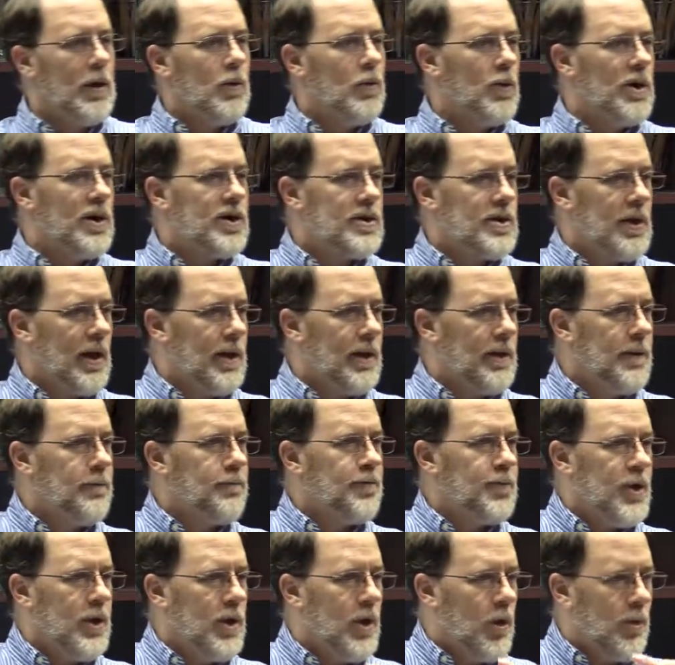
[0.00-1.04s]
We say,
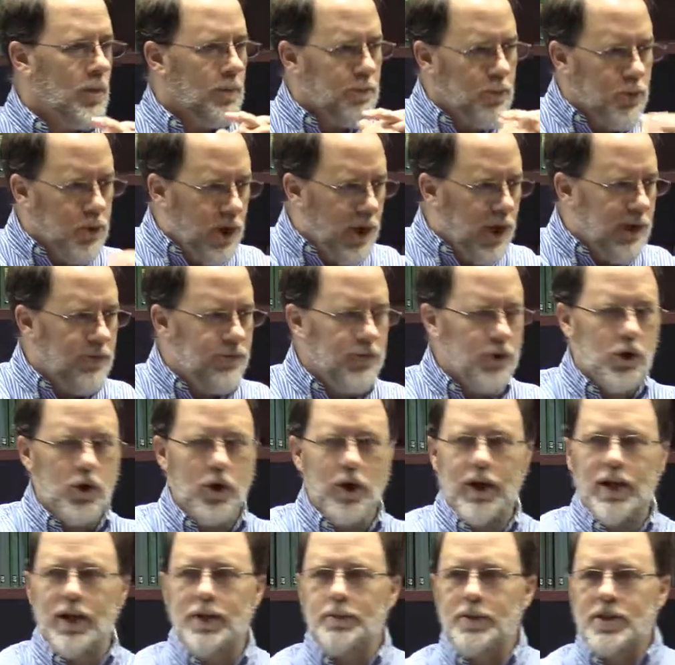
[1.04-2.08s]
you know, pray for your
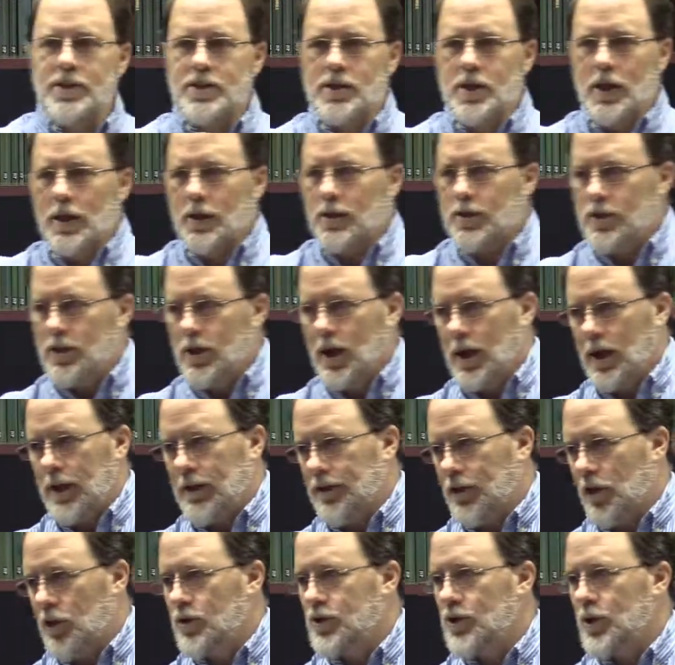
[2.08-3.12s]
enemies
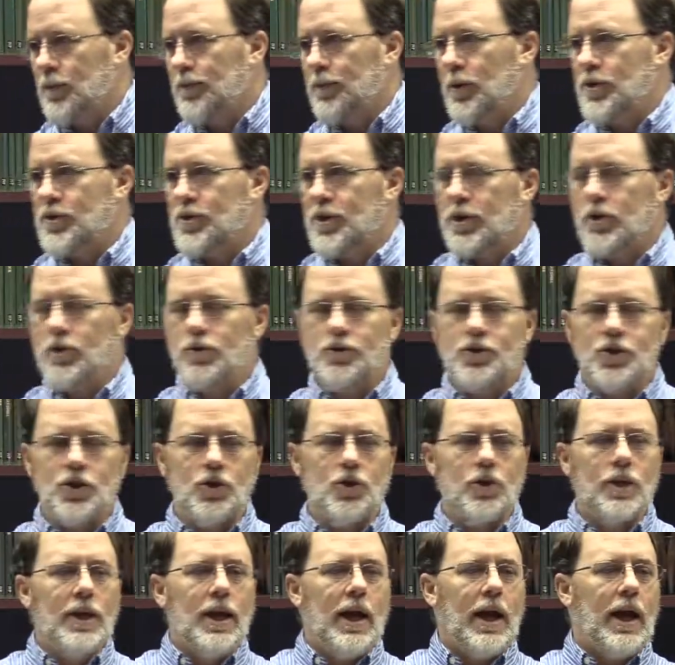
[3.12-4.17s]
and those who persecute
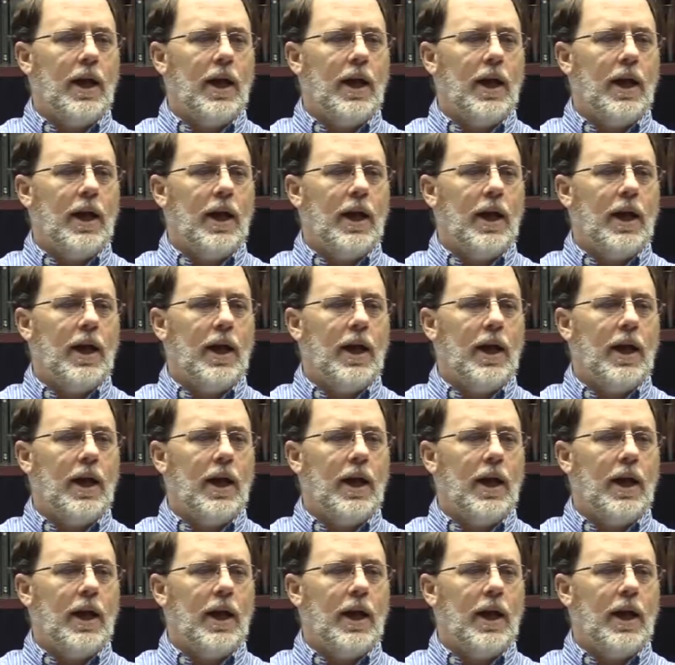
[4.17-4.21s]
you.